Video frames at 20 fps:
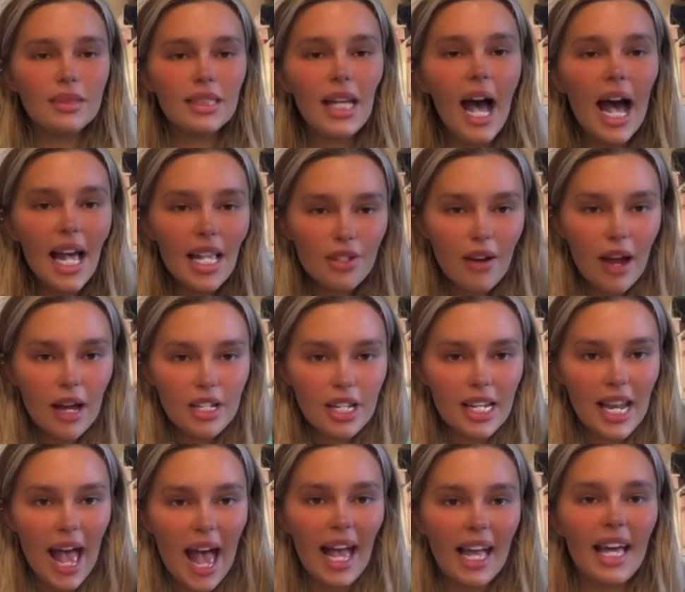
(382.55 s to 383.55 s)
Ties
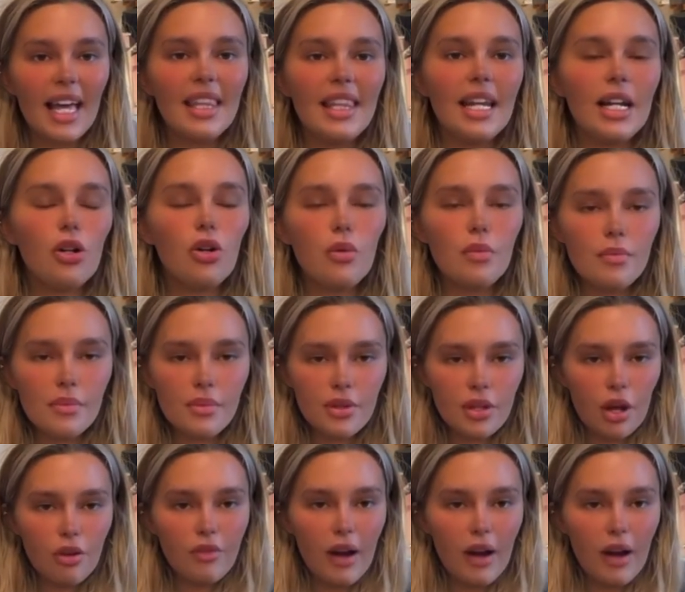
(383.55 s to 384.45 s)
around your neck, and then it comes